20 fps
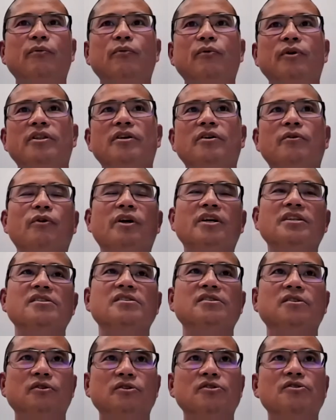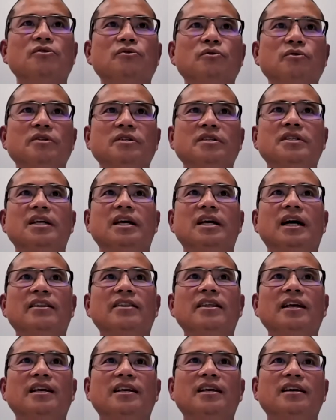uh, uh, with a resident
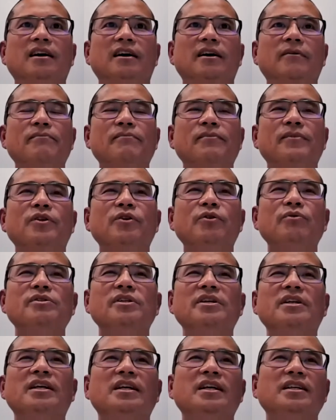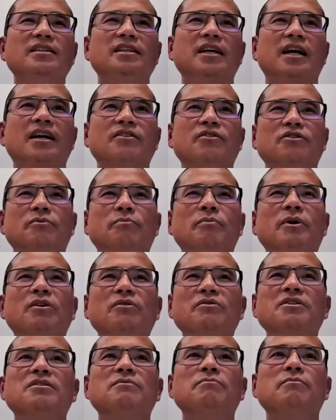or student, I think um,
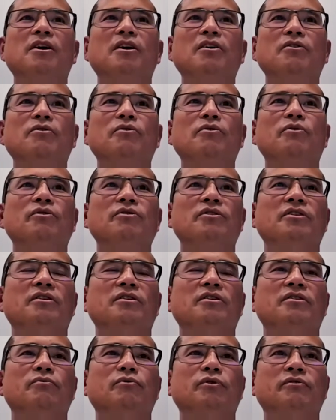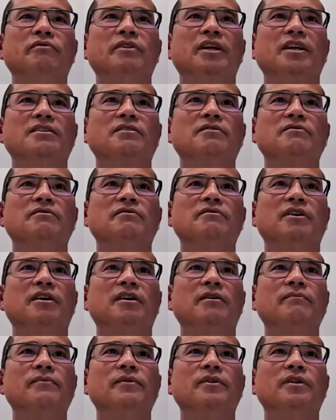using either the Pendleton model or the
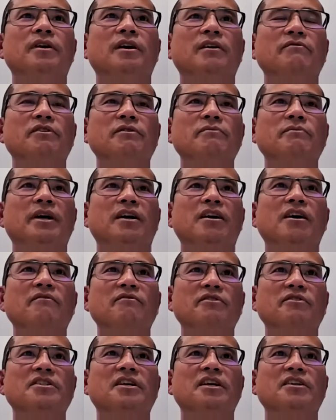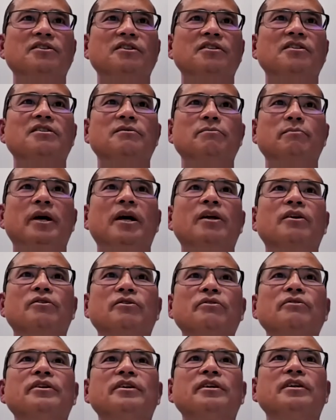reflective um, feedback
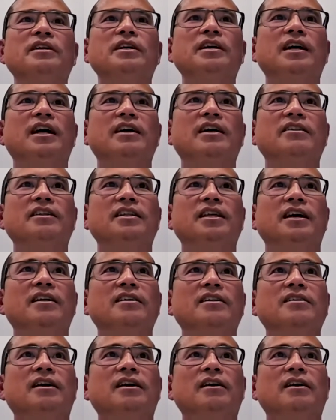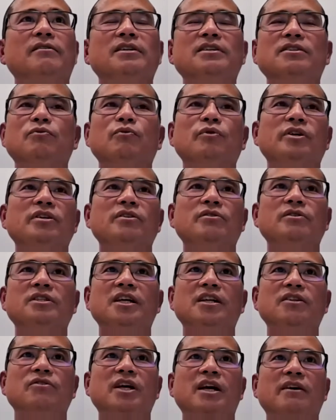conversation is better. I think that
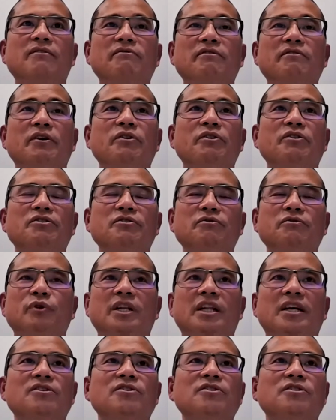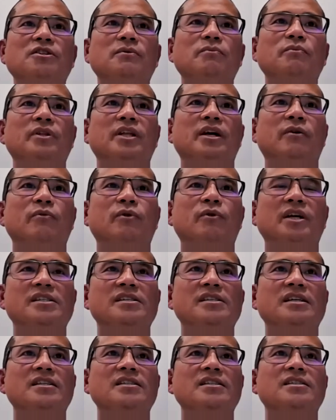because we tend to have a very good
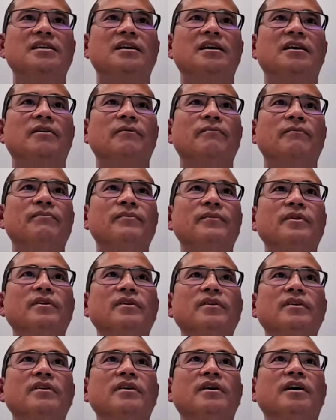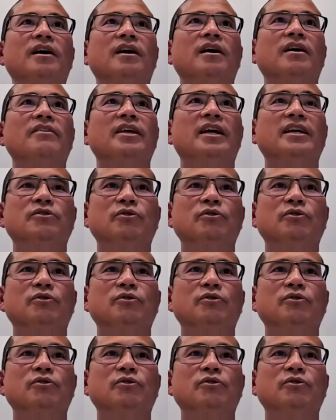relationship with our residents, um,